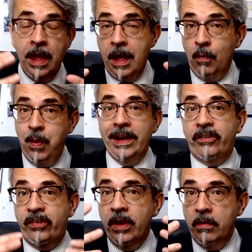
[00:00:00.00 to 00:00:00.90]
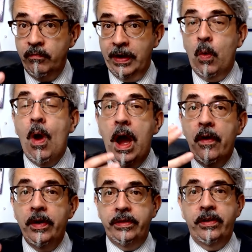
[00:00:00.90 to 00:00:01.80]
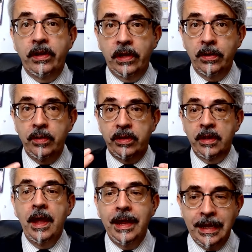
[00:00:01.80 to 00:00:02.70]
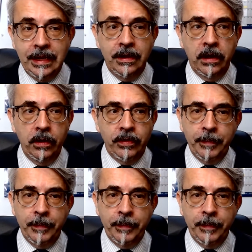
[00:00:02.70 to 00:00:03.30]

which require us to use eager loading.